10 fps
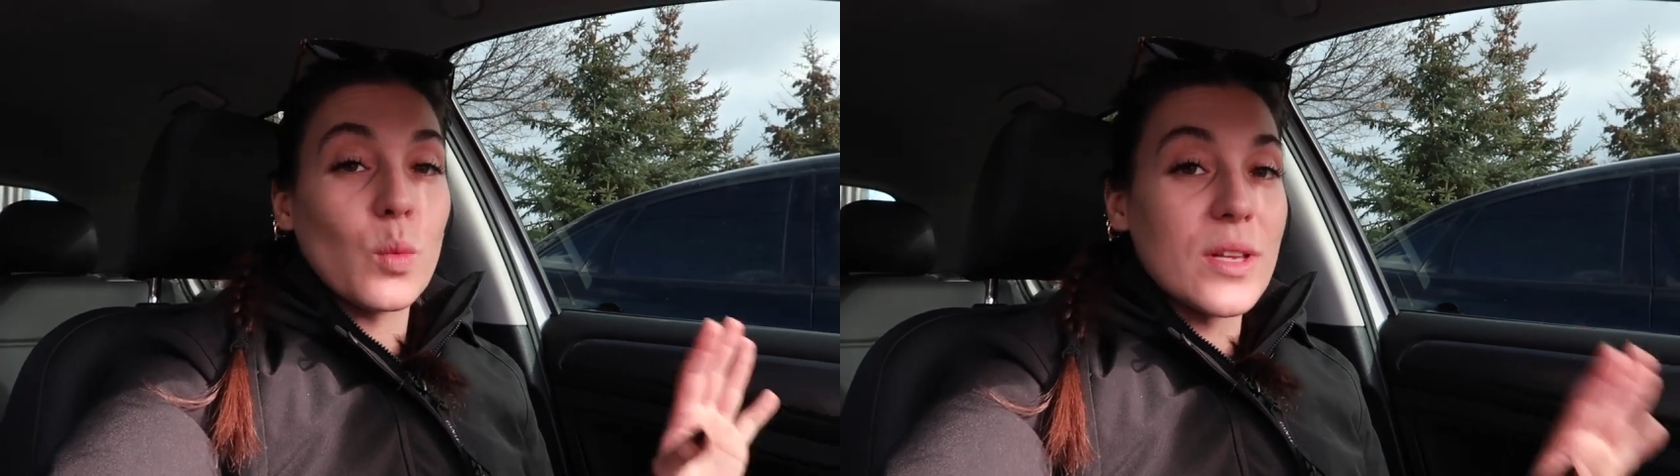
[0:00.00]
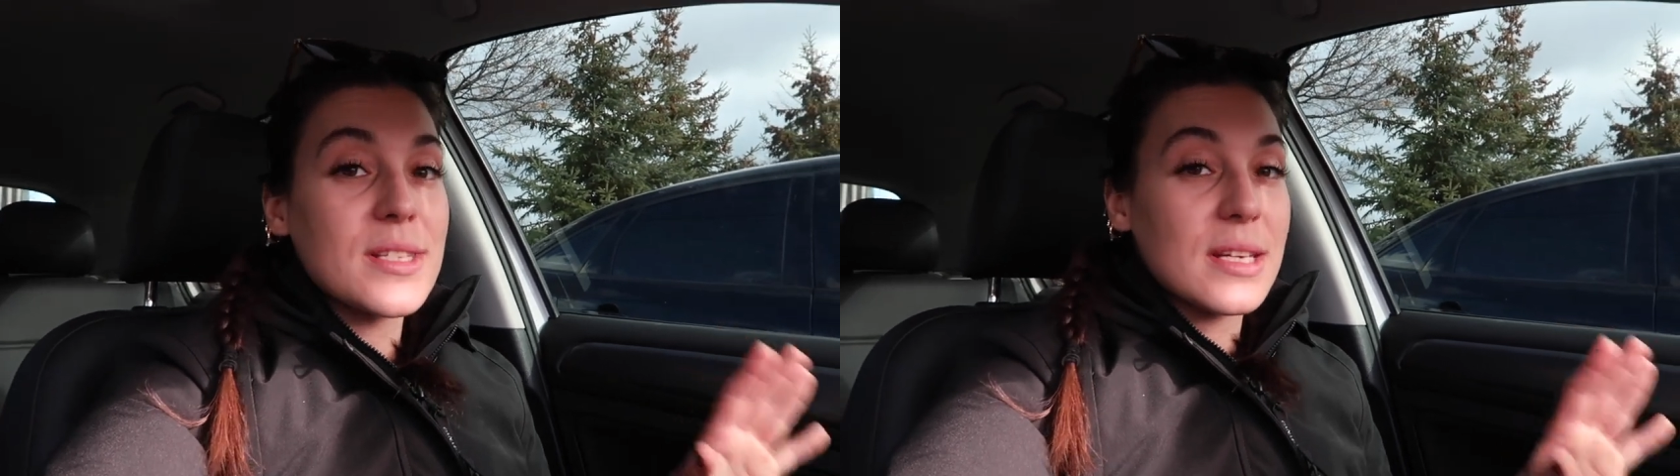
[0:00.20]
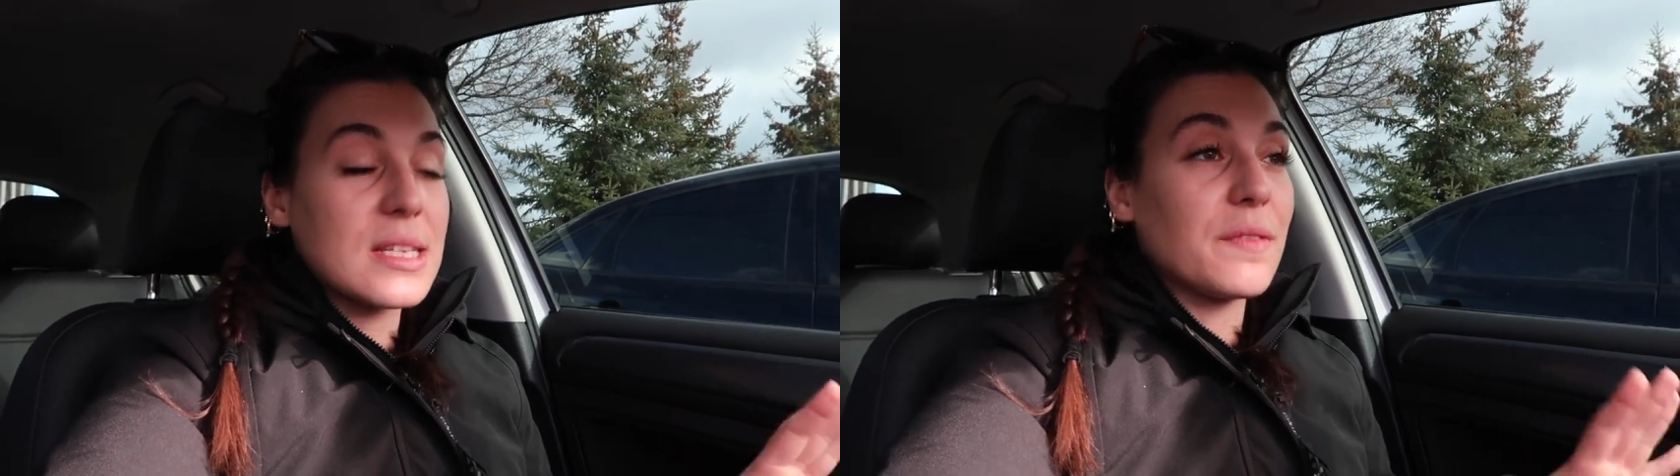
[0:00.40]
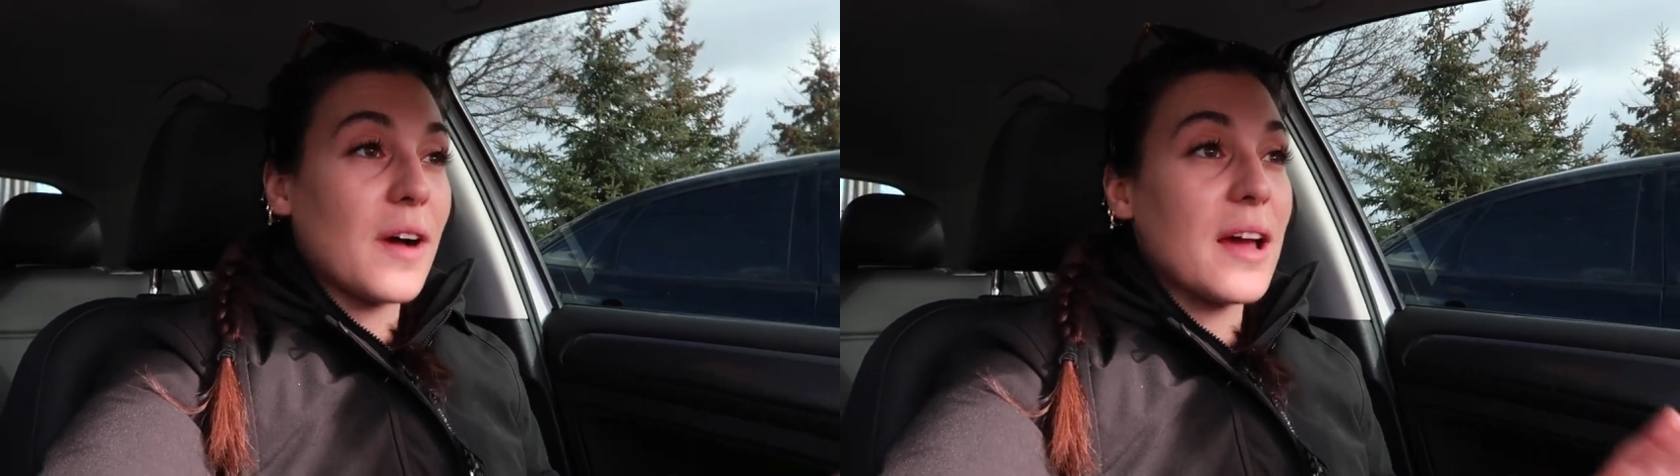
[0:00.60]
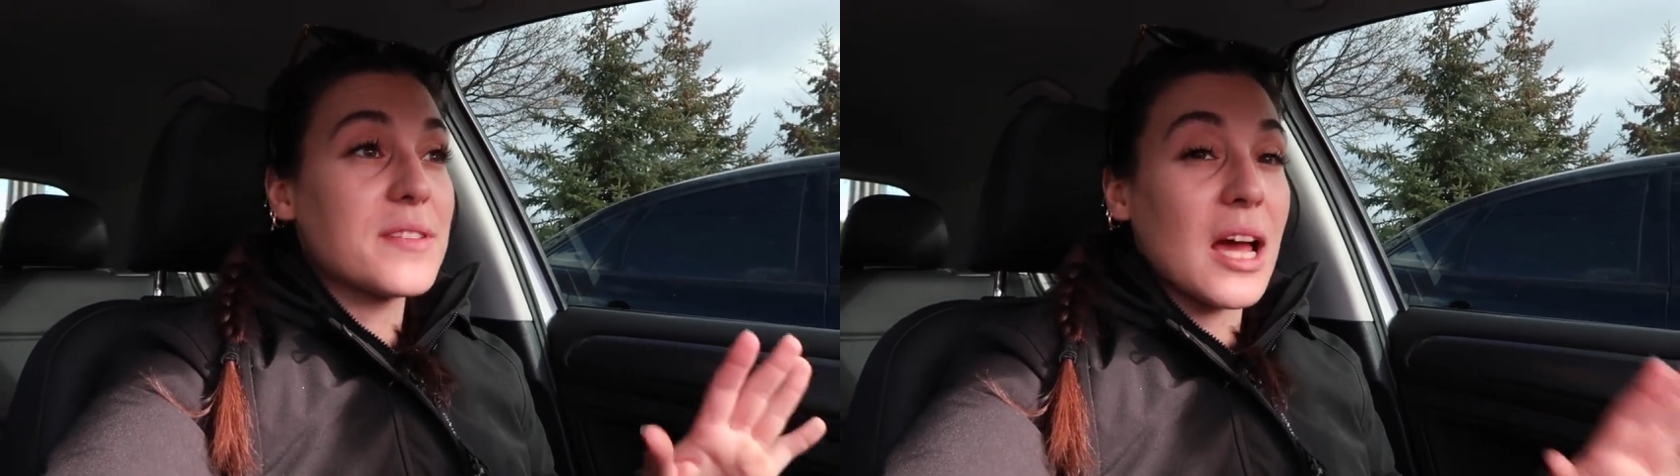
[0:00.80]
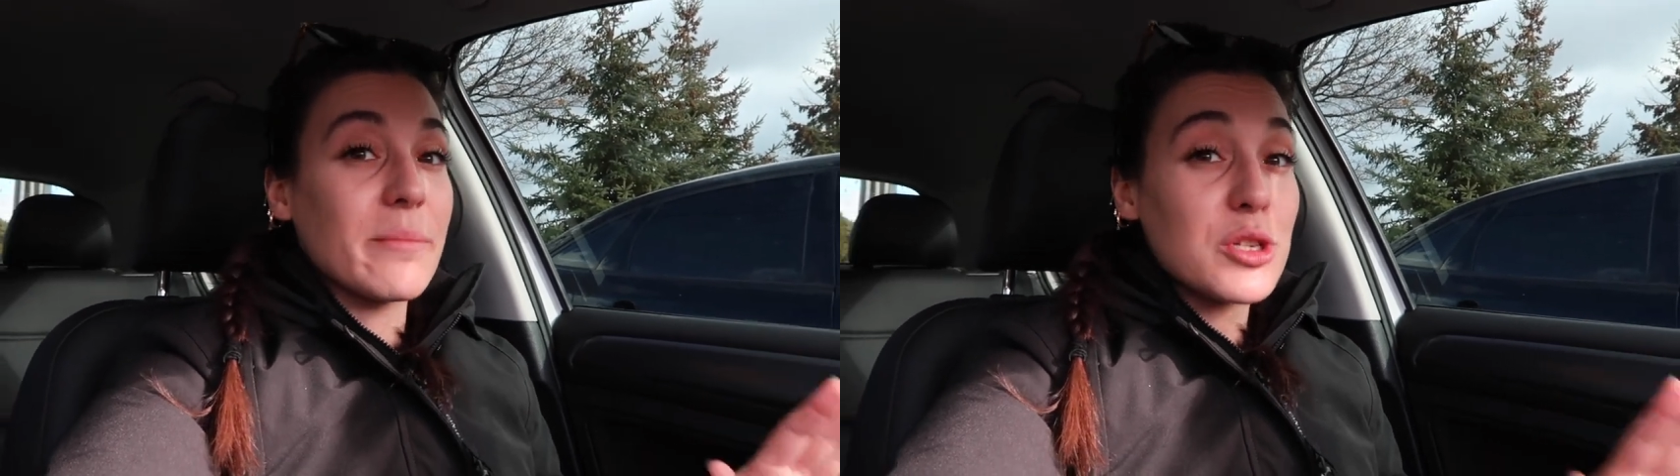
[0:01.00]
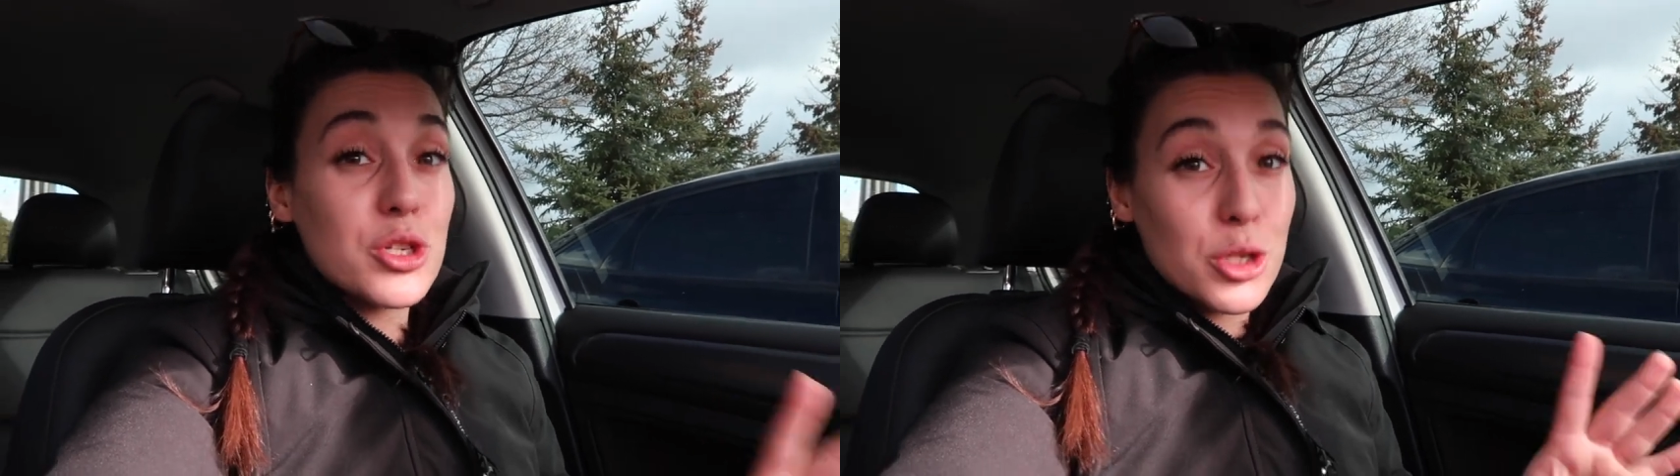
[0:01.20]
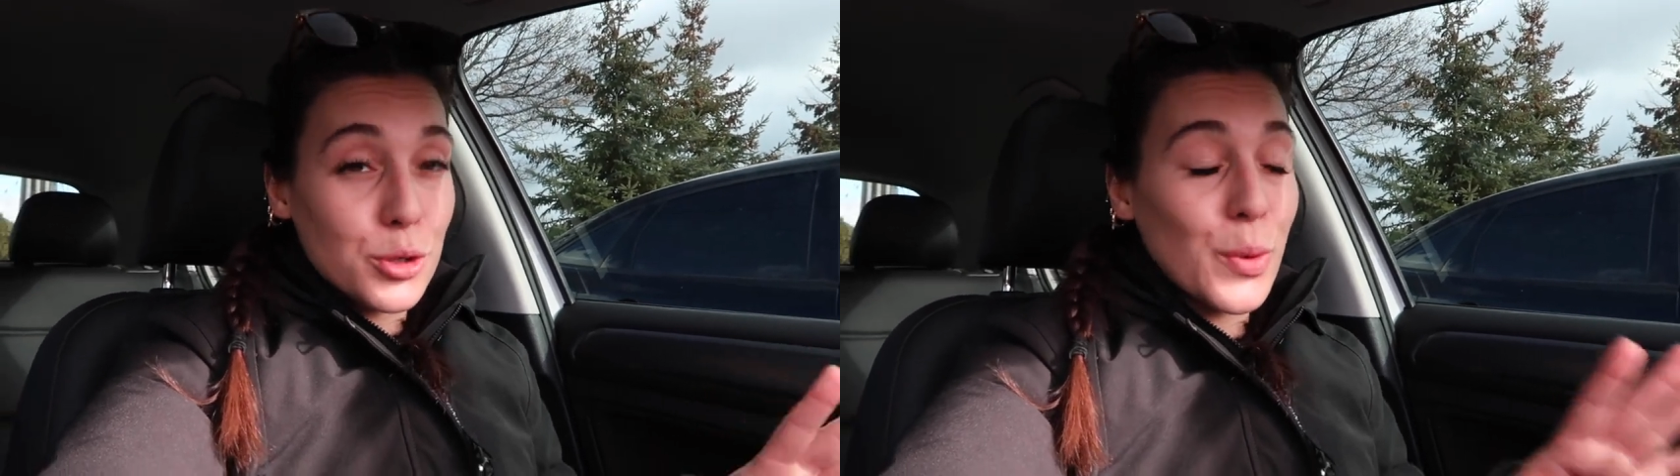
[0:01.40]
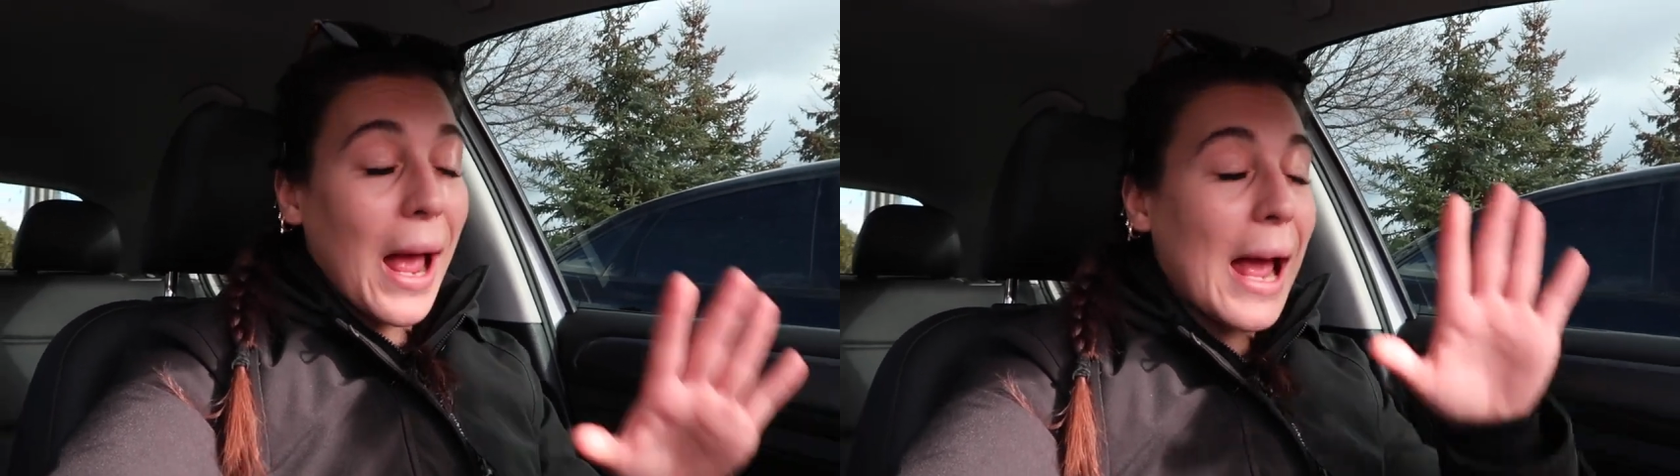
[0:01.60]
165 times two